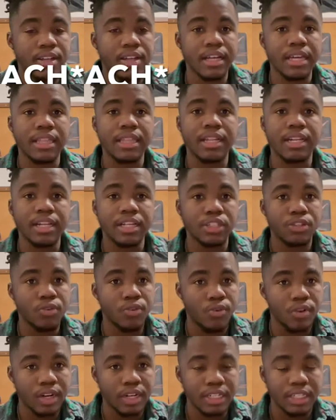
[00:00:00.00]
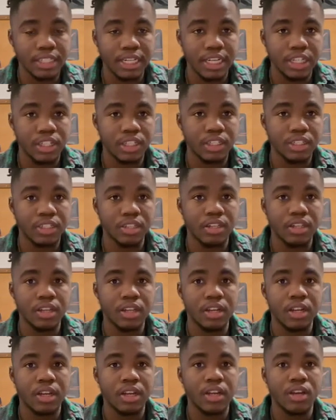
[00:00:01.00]
the lesser organization
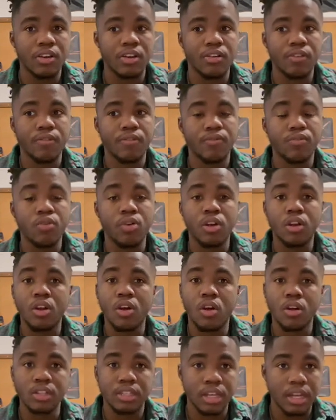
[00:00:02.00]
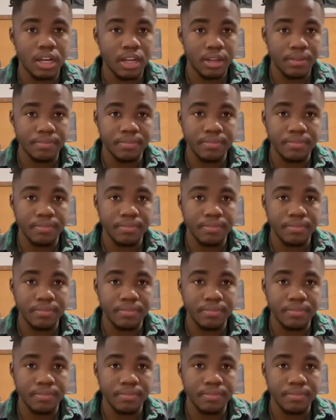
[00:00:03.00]
for a long time,